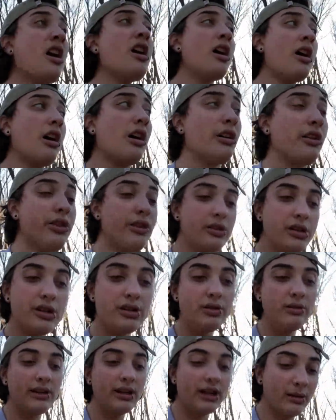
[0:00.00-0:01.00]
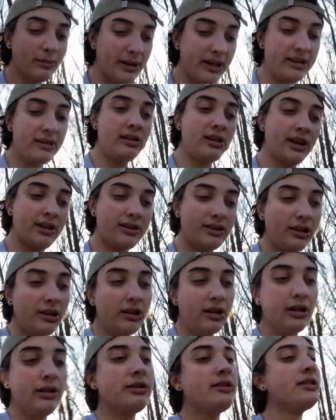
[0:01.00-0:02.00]
are 32 gigabyte SD
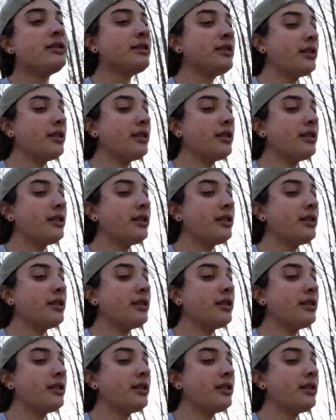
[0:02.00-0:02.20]
cards.